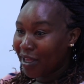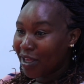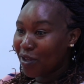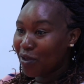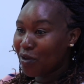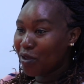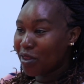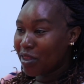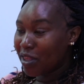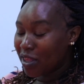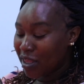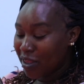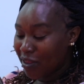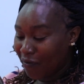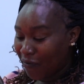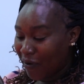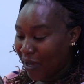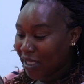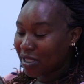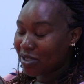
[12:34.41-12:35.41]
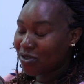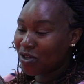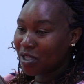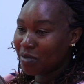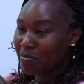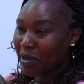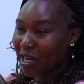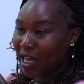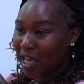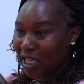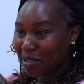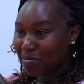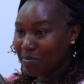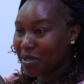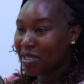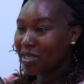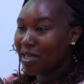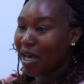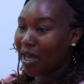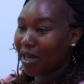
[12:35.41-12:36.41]
The first treatment has
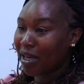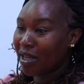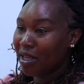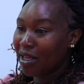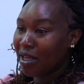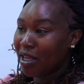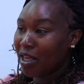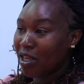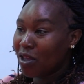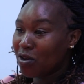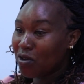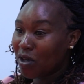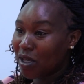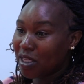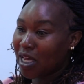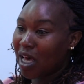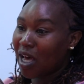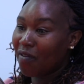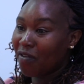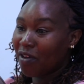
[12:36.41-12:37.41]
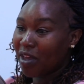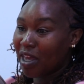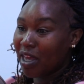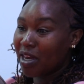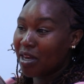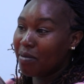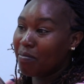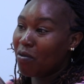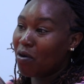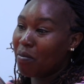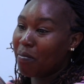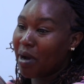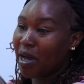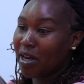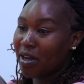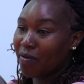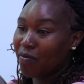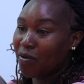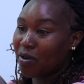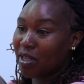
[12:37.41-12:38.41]
been done. You don't have any more
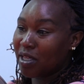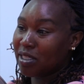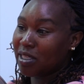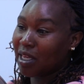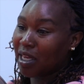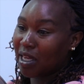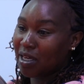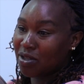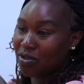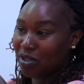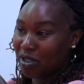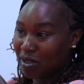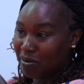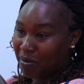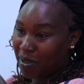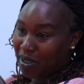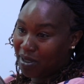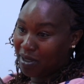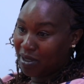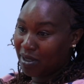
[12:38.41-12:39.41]
money for the second treatment.